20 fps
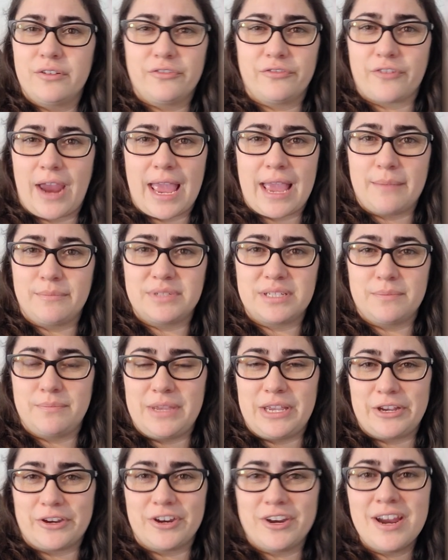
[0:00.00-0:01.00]
framed
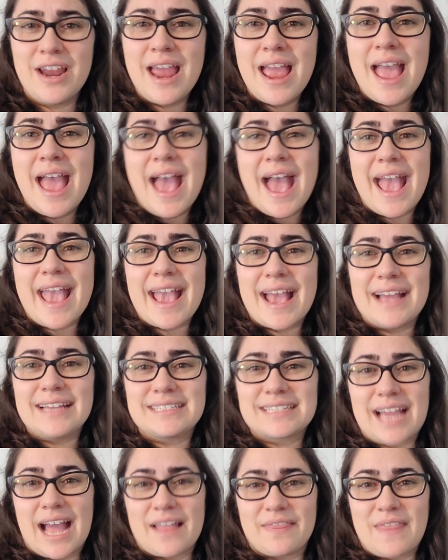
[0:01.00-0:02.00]
mirror
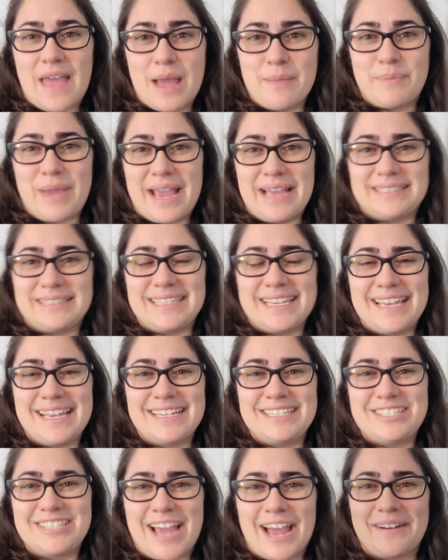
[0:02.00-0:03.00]
and got that
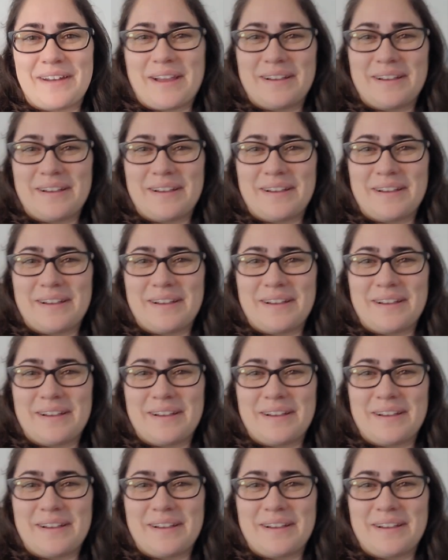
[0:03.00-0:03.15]
painted. Shout